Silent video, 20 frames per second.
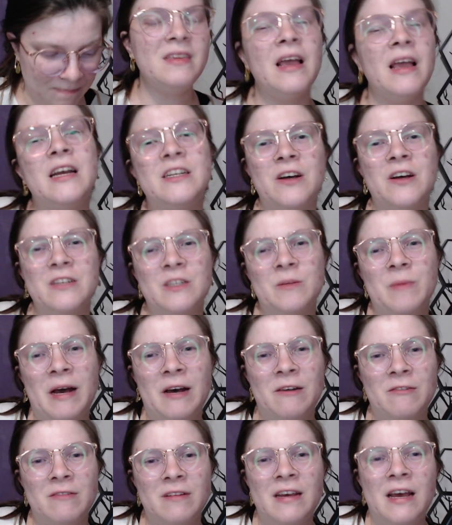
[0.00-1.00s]
I was talking
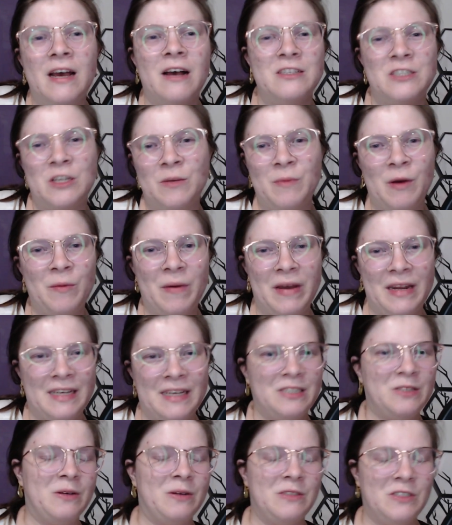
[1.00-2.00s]
about
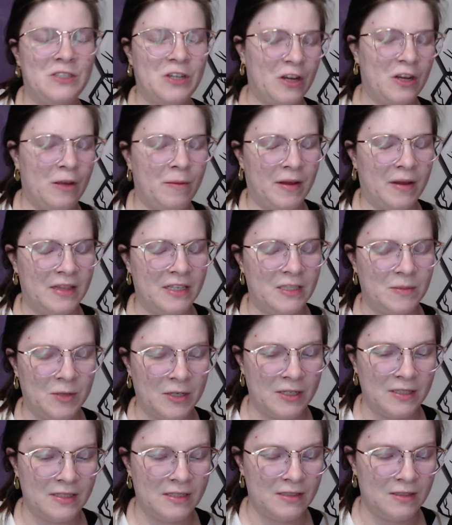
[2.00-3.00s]
weddings, so I was talking about these
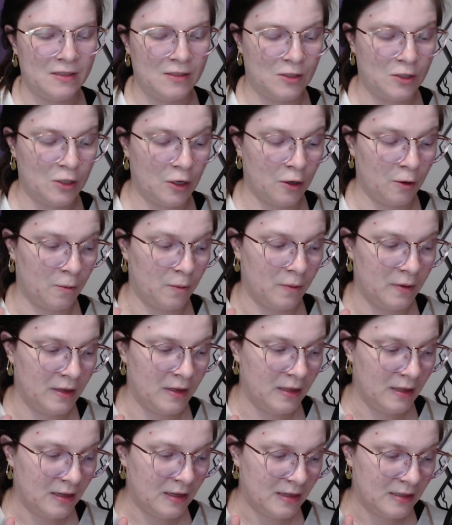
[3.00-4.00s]
books. So
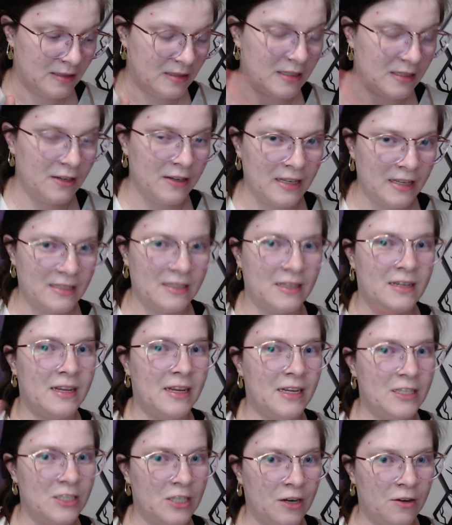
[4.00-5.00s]
Sarah Dessen,
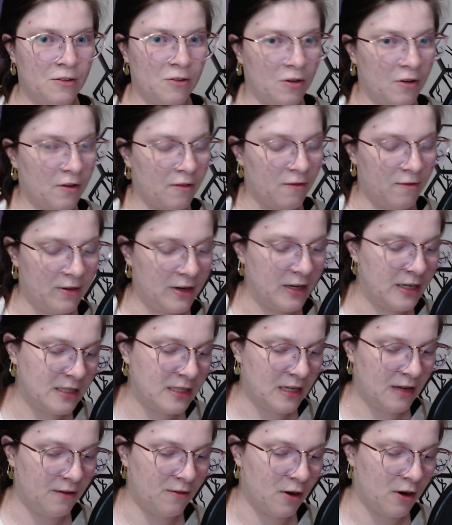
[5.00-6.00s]
in general, very
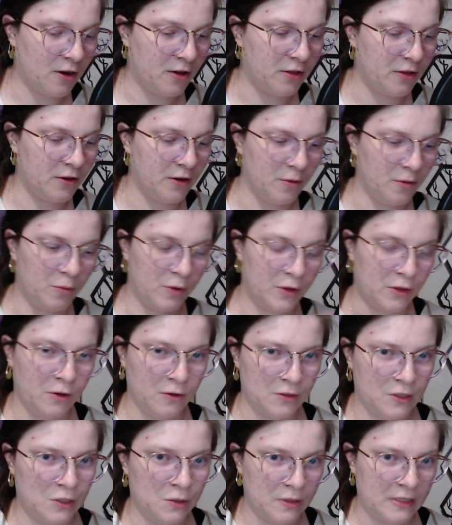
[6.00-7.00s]
safe author with
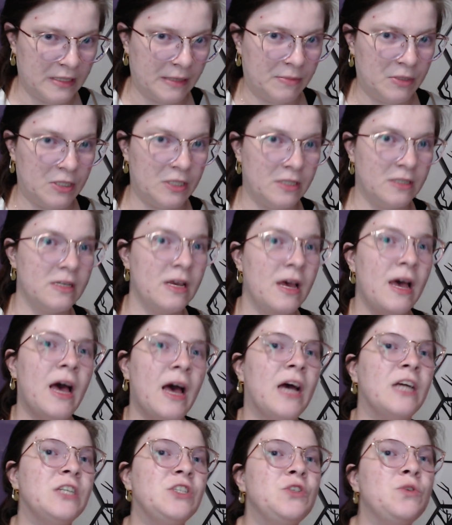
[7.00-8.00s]
those 2 exceptions.
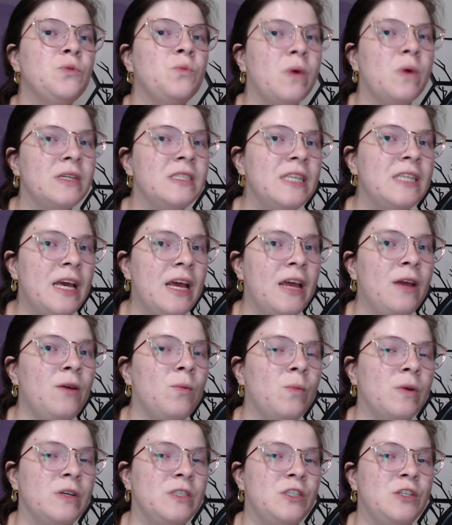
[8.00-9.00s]
I do one day
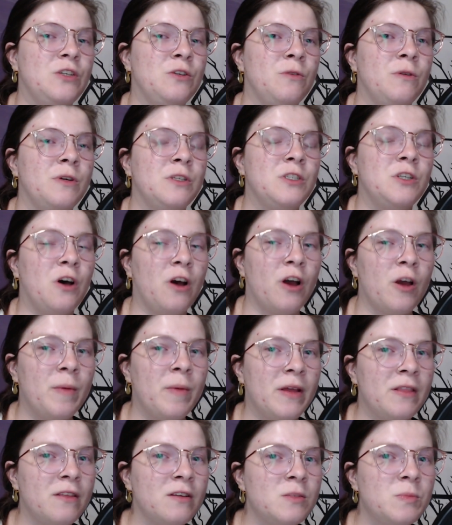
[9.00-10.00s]
want to talk
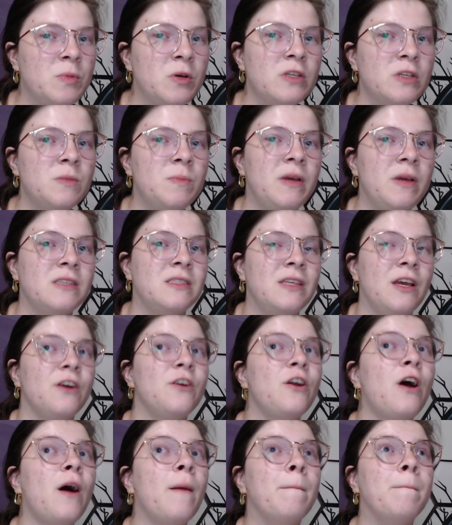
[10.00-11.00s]
about those books because they are
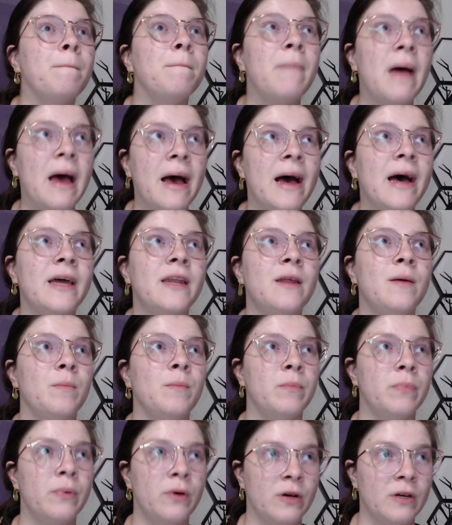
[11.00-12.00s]
not bad
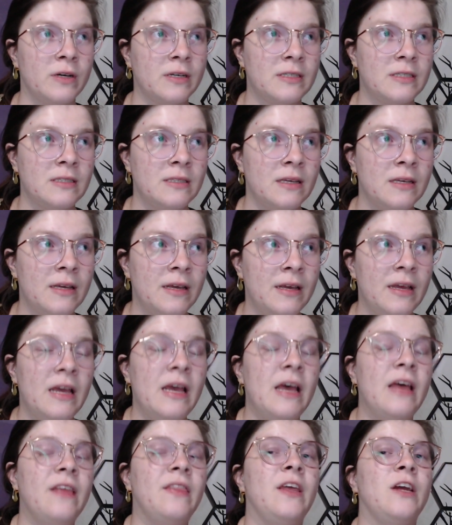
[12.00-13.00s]
books.
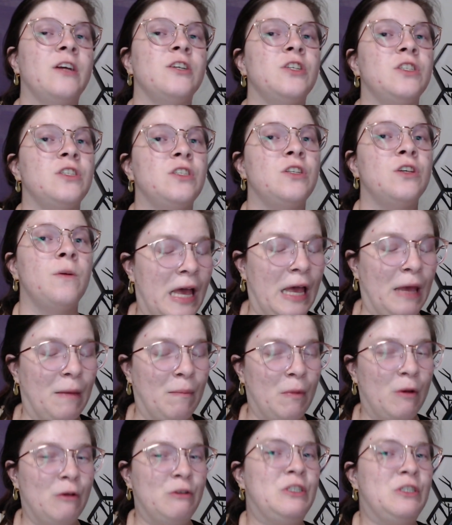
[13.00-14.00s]
They are just
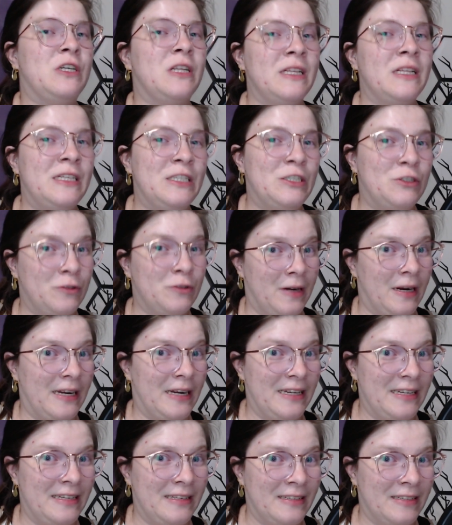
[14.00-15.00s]
emotionally
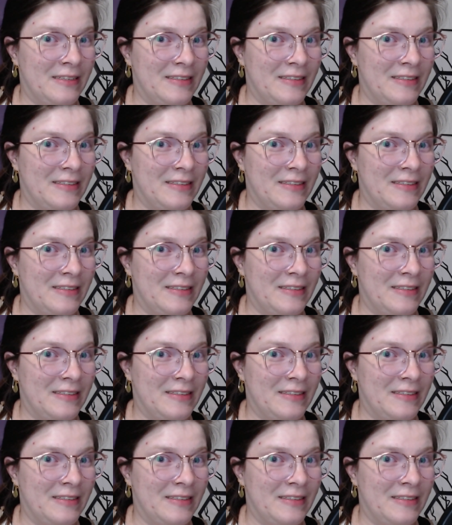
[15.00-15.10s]
trying.